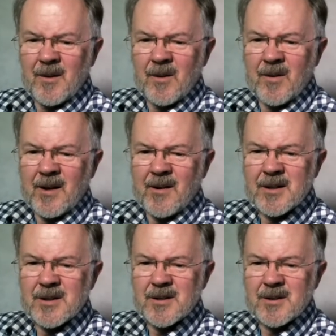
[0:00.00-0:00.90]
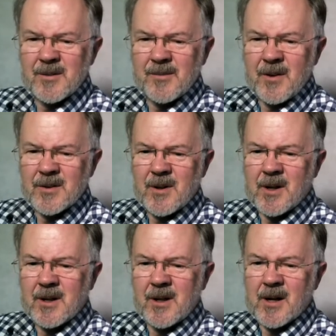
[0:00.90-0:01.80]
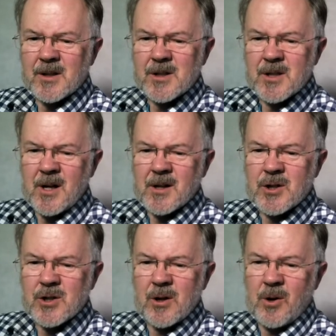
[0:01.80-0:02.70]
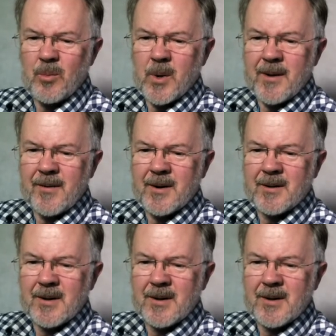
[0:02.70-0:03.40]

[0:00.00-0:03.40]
there it is. So I can touch on whatever